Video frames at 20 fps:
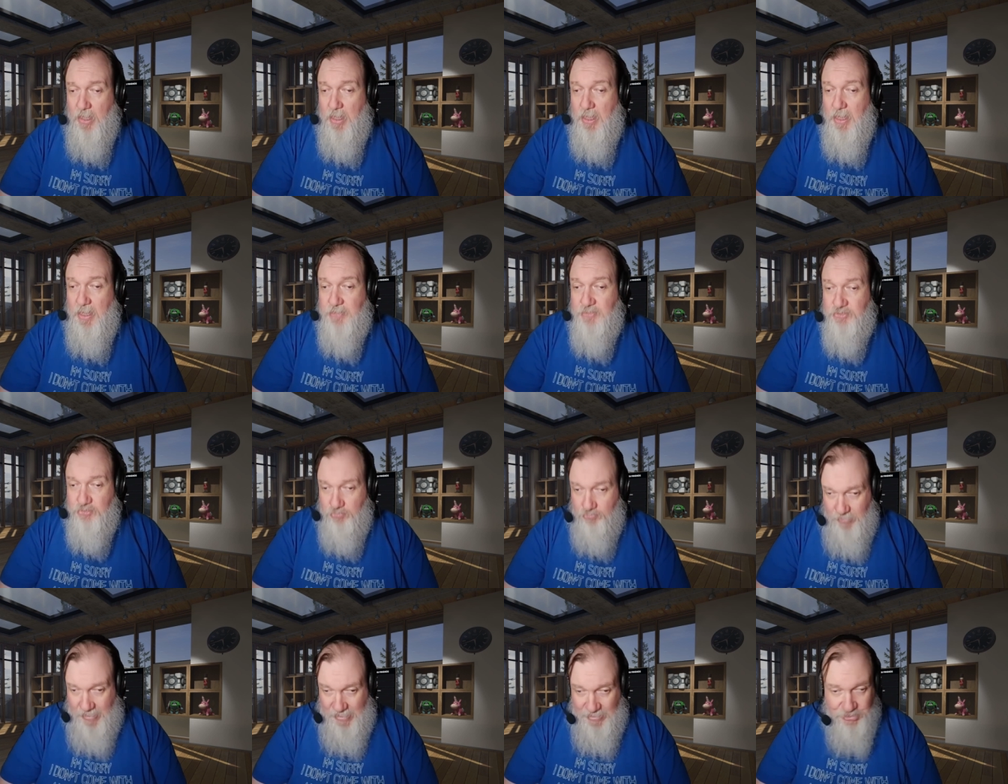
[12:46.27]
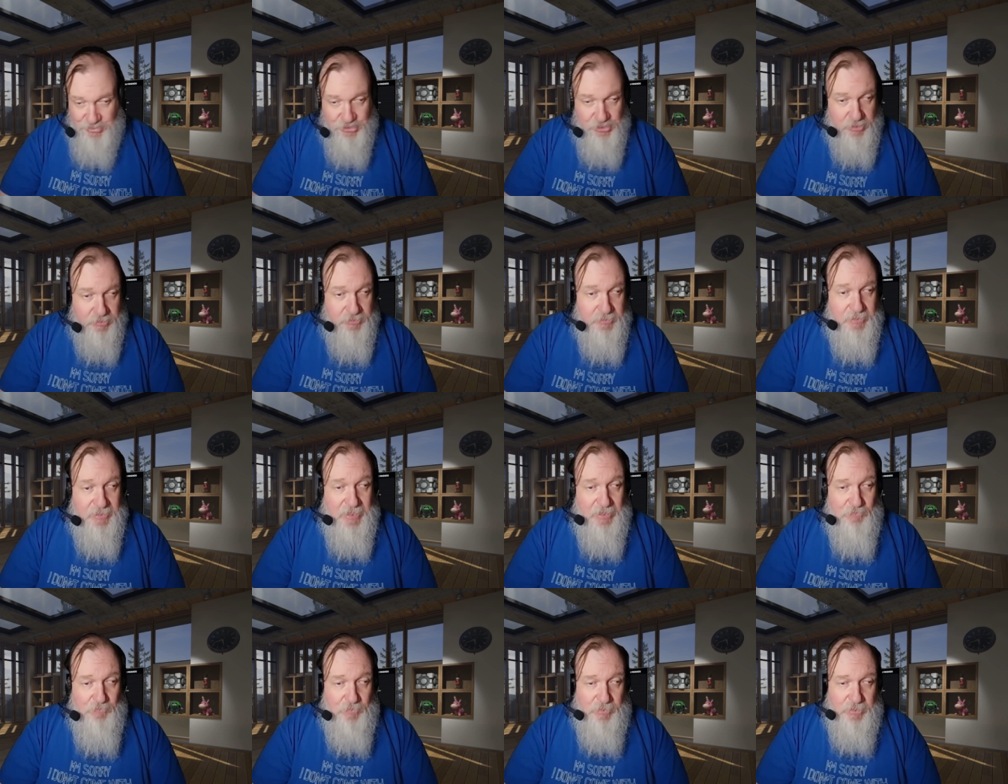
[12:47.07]
a direction that
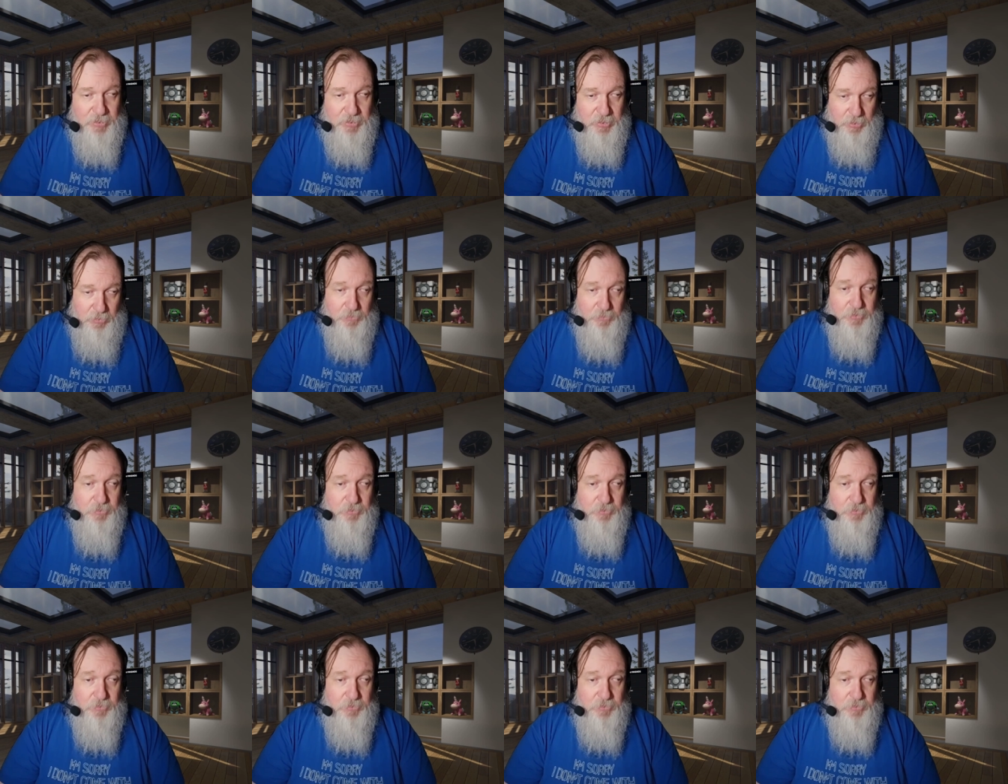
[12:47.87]
I want to go,